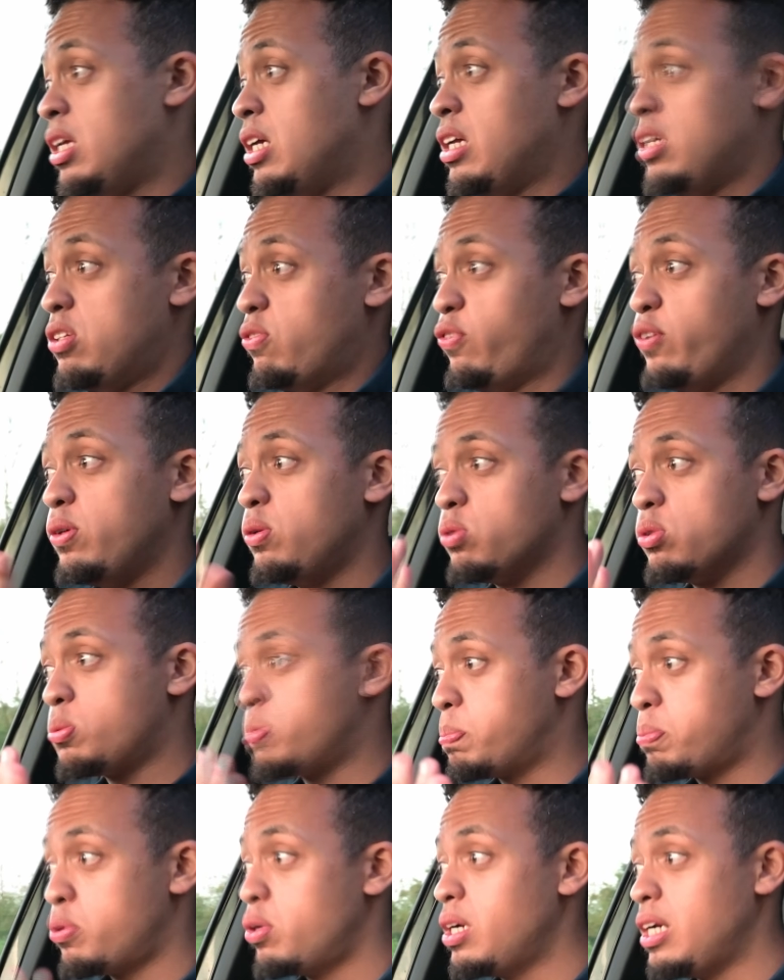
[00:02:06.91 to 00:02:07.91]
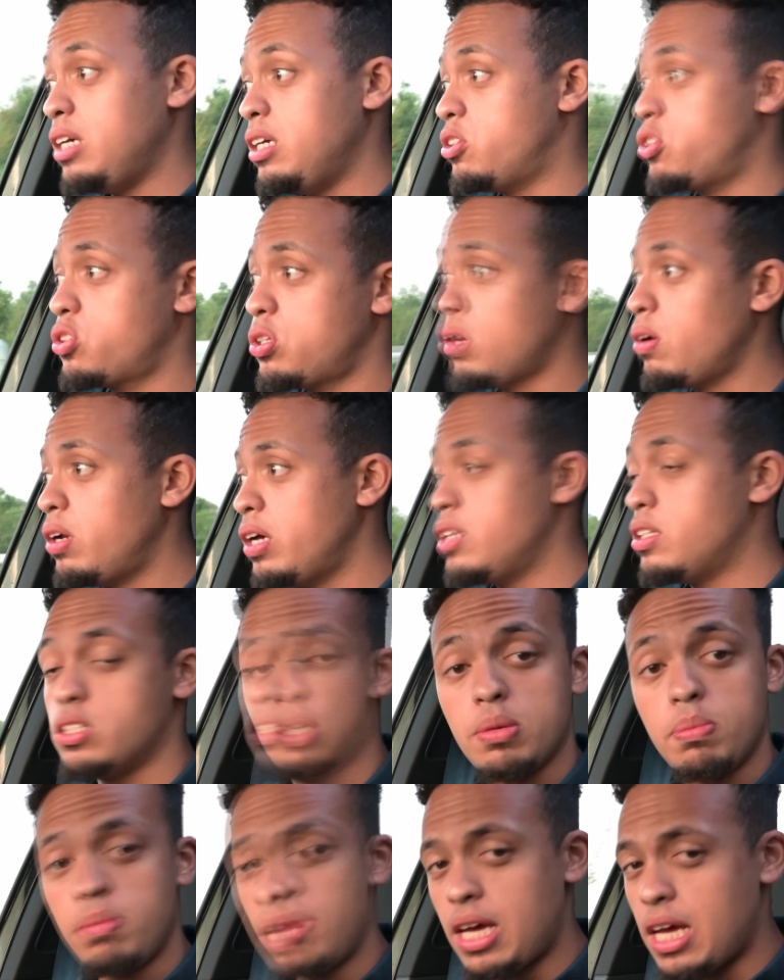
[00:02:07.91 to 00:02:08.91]
this feels pretty solid
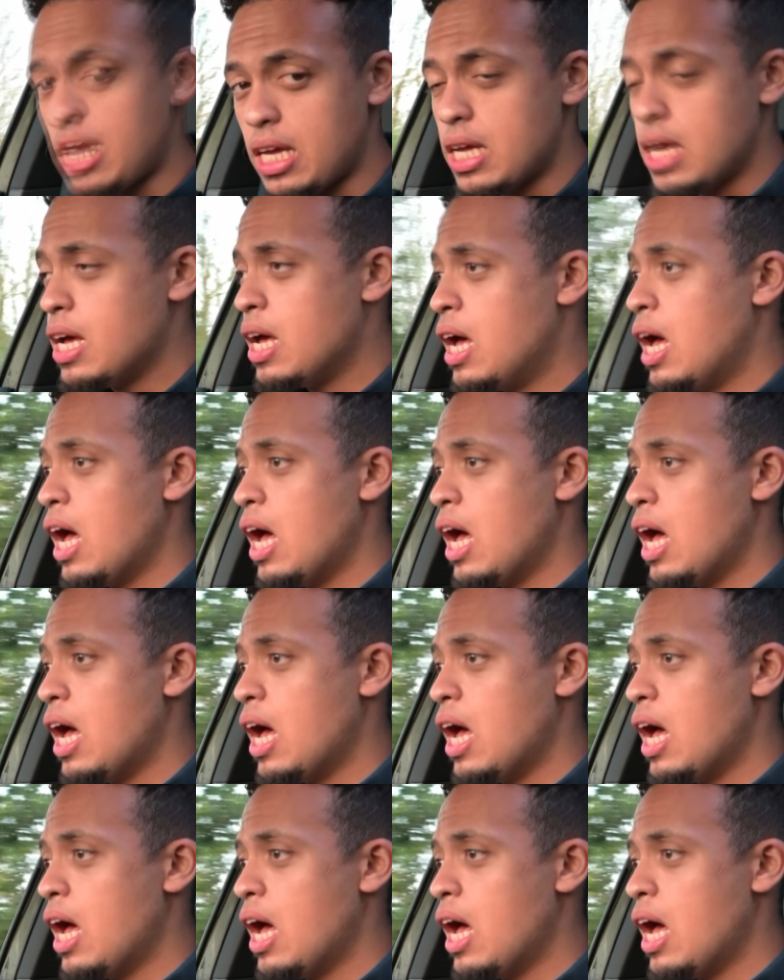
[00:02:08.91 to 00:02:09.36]
to me.